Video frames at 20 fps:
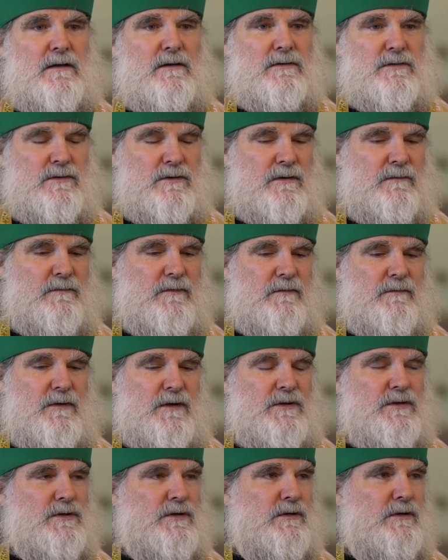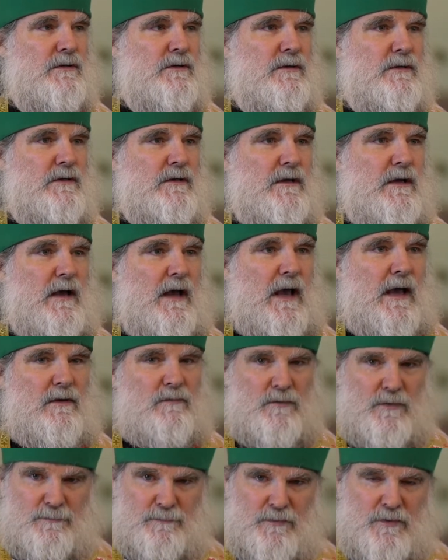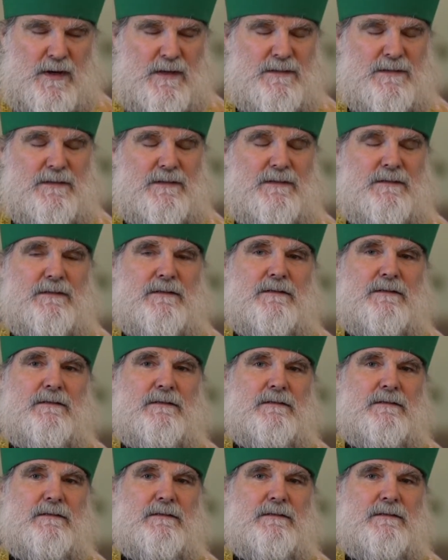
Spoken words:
serve the vigil, and we're present.